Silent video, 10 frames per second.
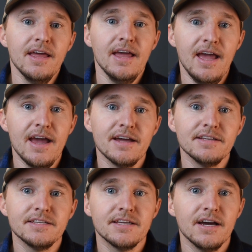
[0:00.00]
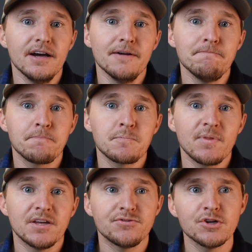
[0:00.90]
And
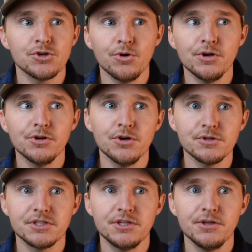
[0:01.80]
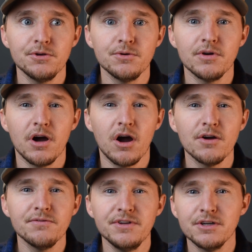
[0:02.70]
as far as oil goes too,
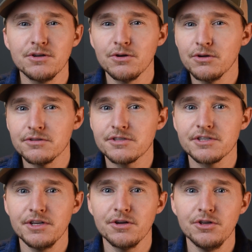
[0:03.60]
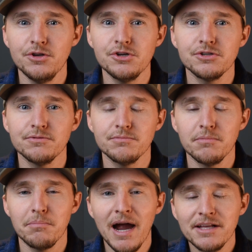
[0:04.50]
our vehicles, usually
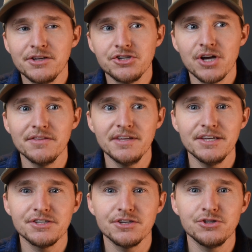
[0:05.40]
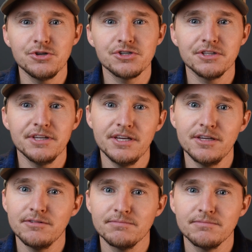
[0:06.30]
mileage on these is
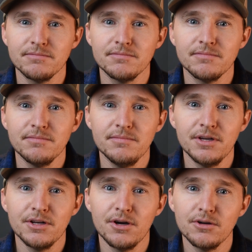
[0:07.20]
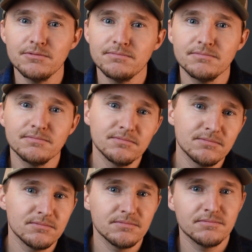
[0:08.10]
usually
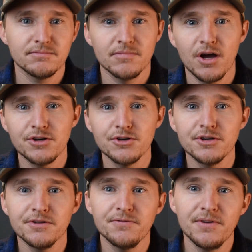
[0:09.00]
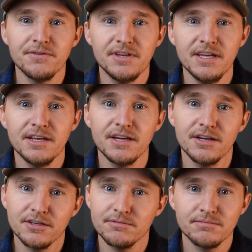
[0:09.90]
150
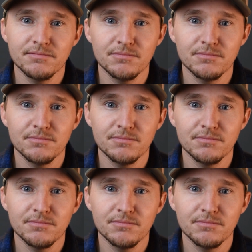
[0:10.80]
to